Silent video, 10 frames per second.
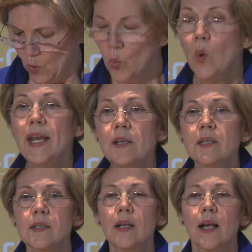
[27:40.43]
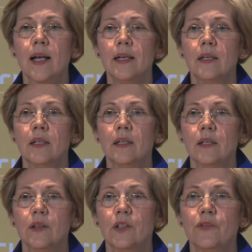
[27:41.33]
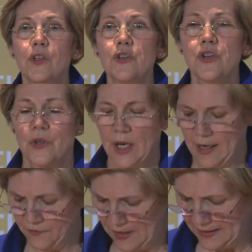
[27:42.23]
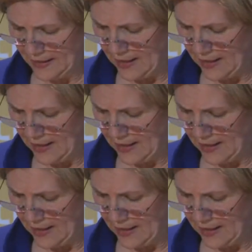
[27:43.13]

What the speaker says: We decide the future of this